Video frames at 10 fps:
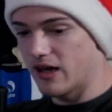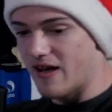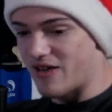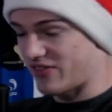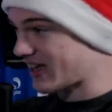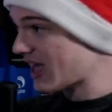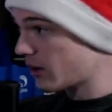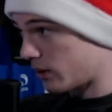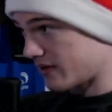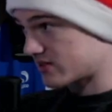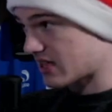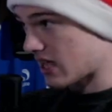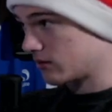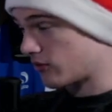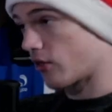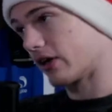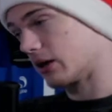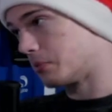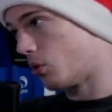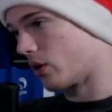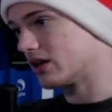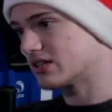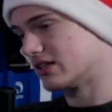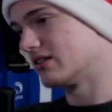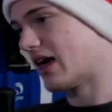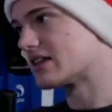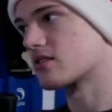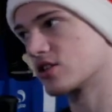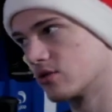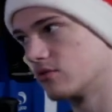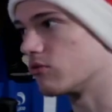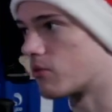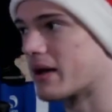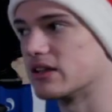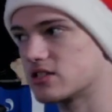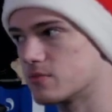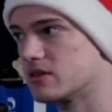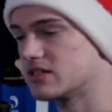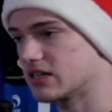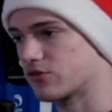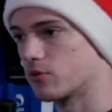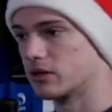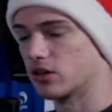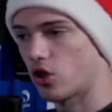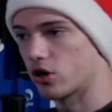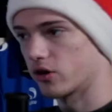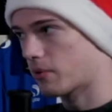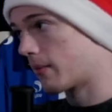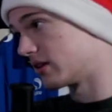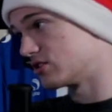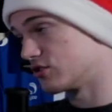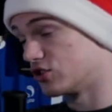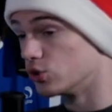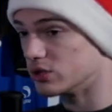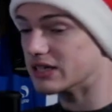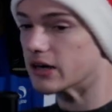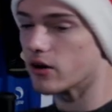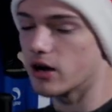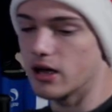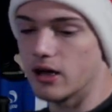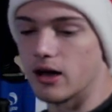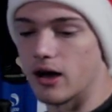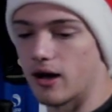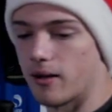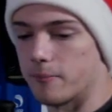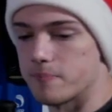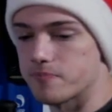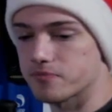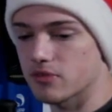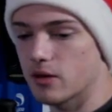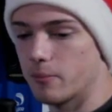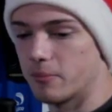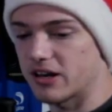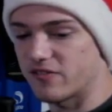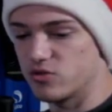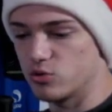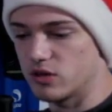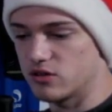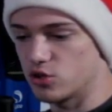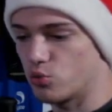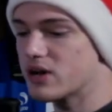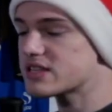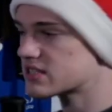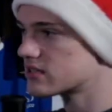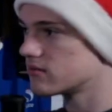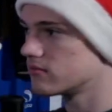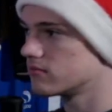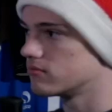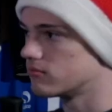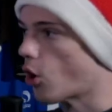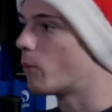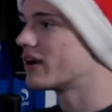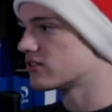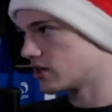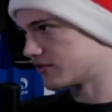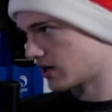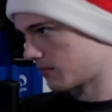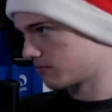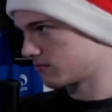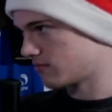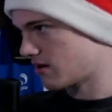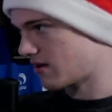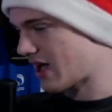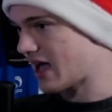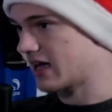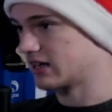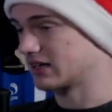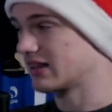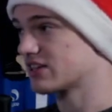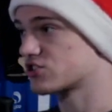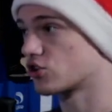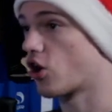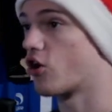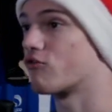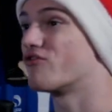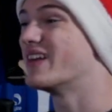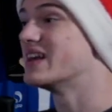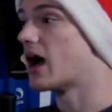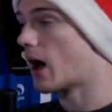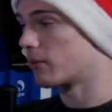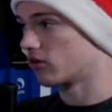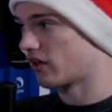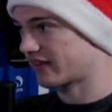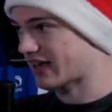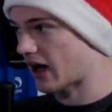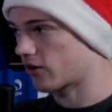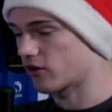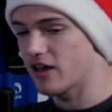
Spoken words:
If they can't win this game and they only get a point, then that discussion remains to be seen for a bit longer, probably until the new year. But if you risk opening yourselves up, and Leicester are phenomenal on the counter.